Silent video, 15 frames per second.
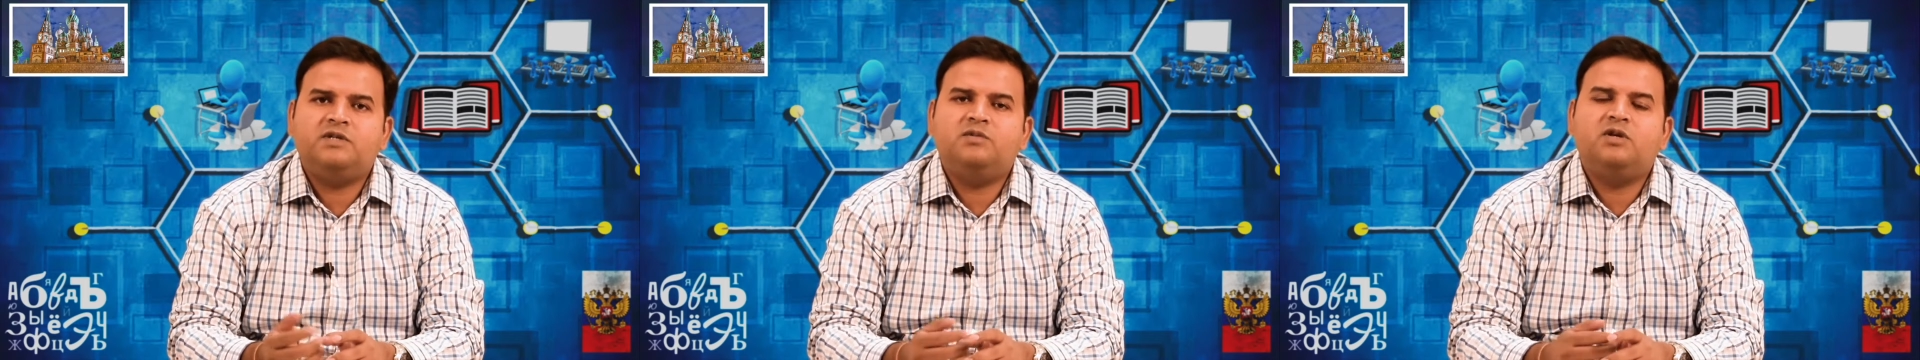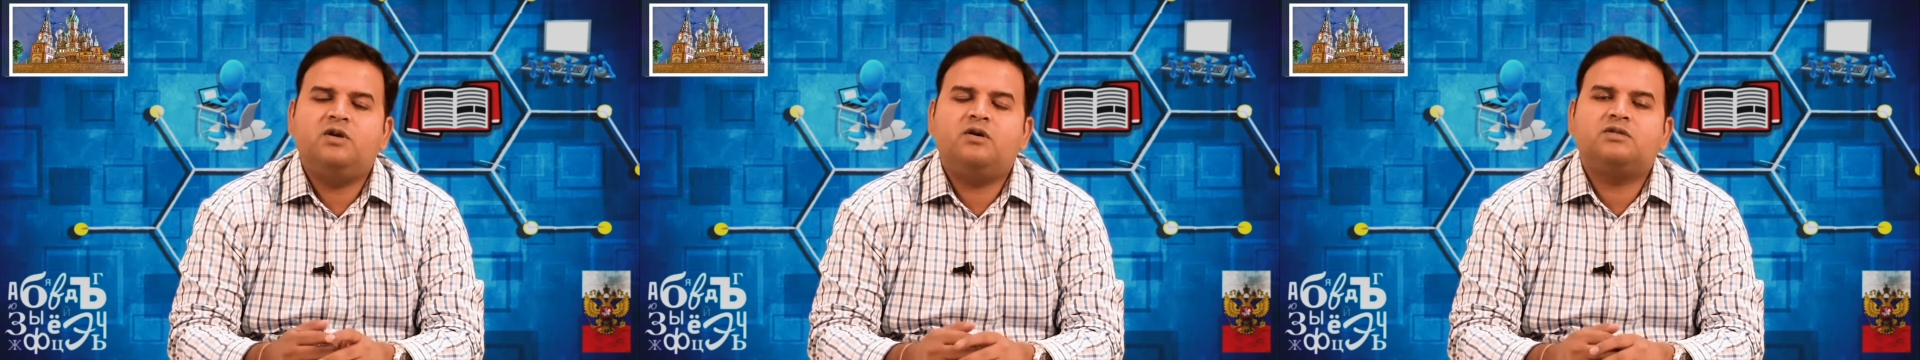
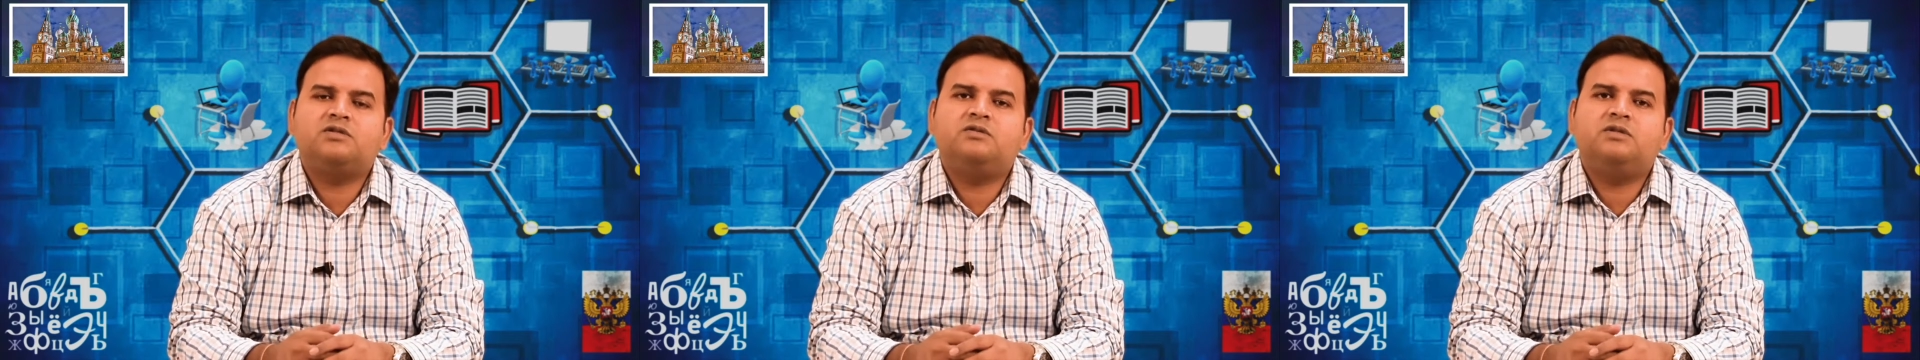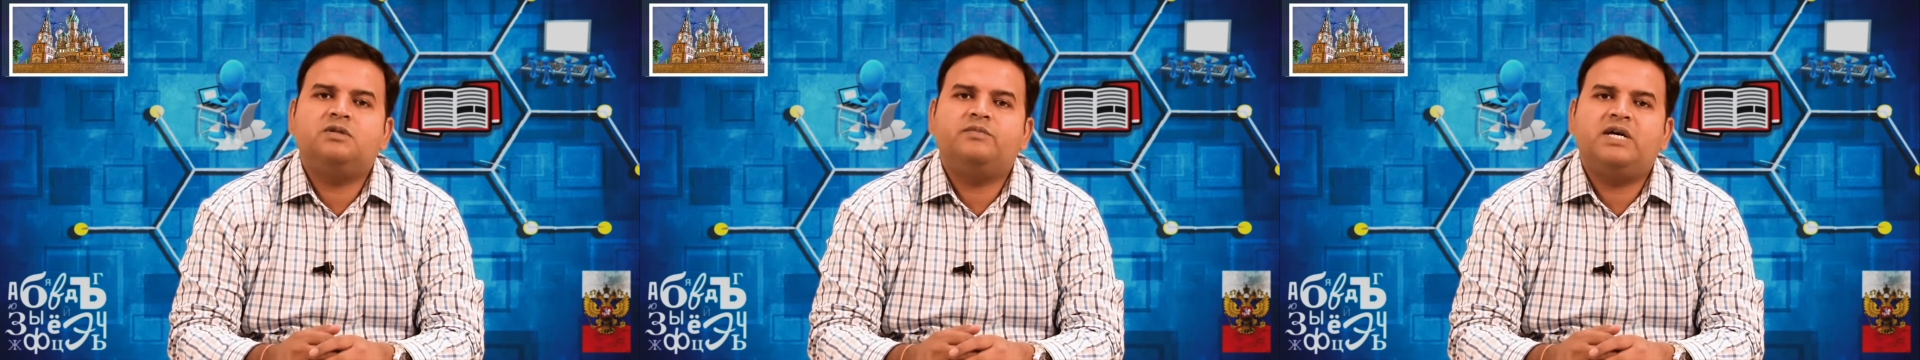belongs
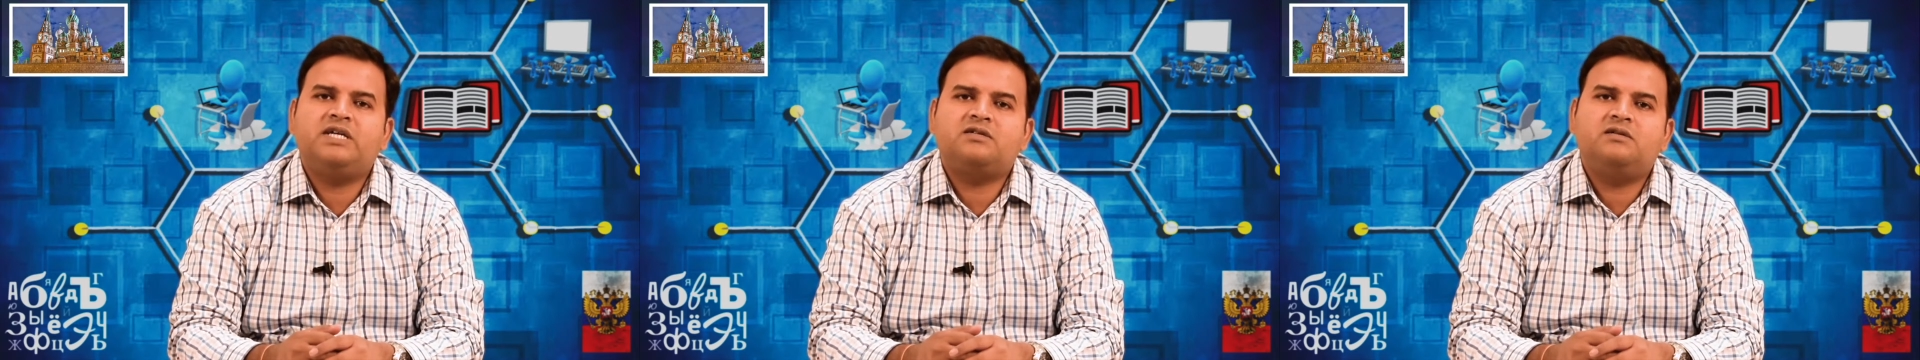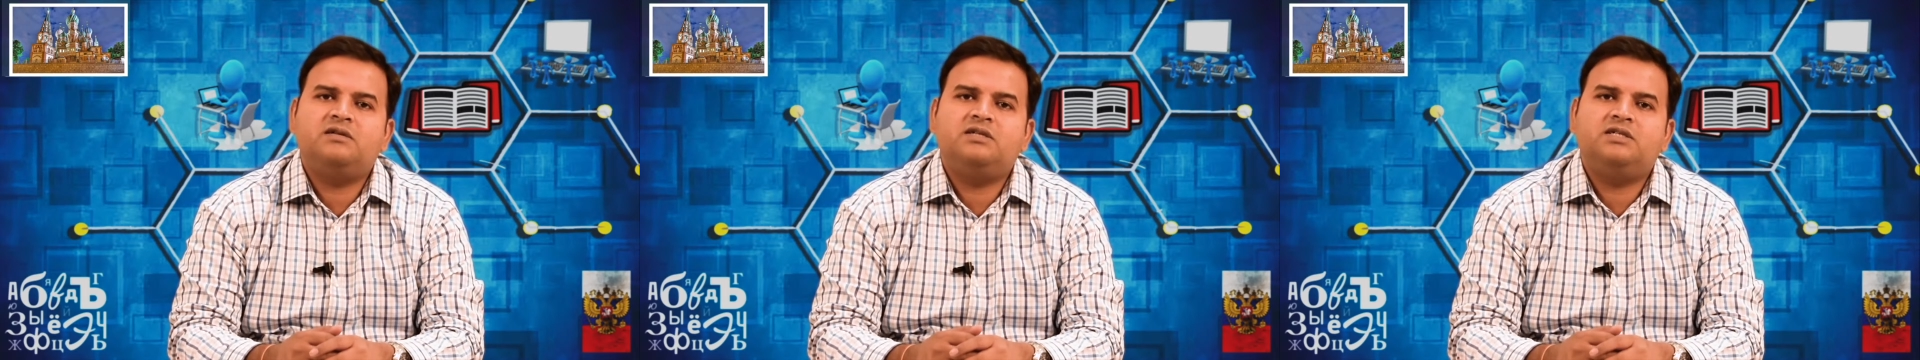to the
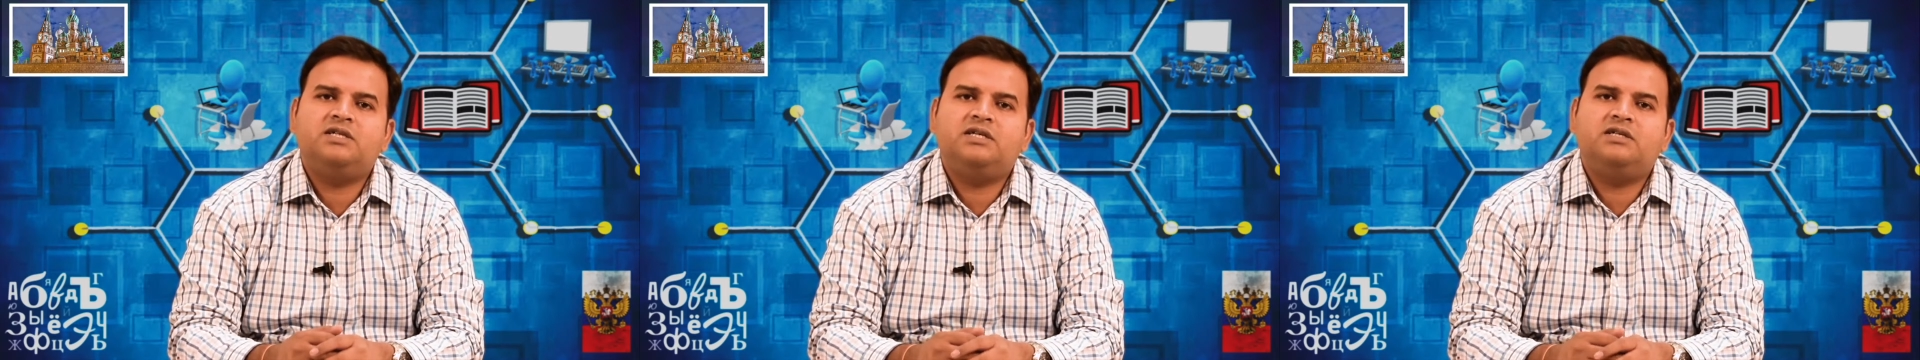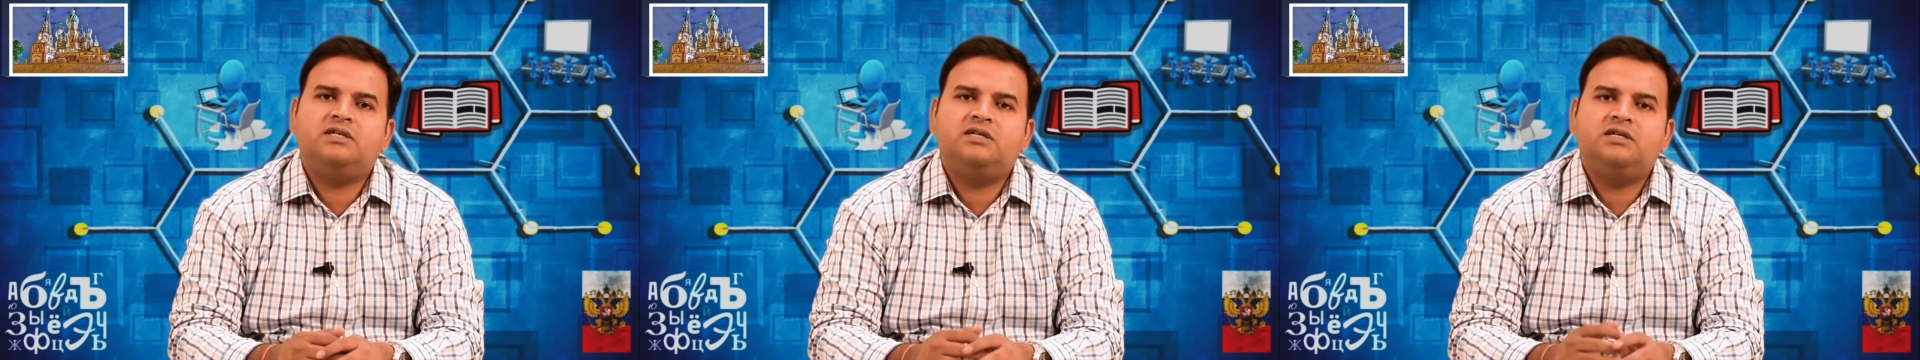masculine
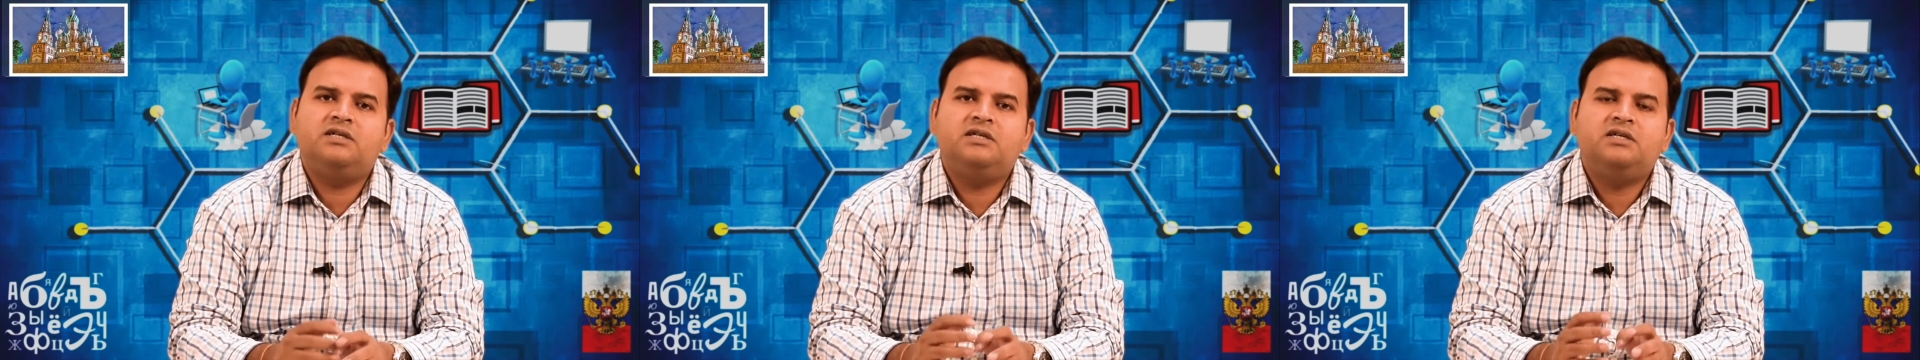gender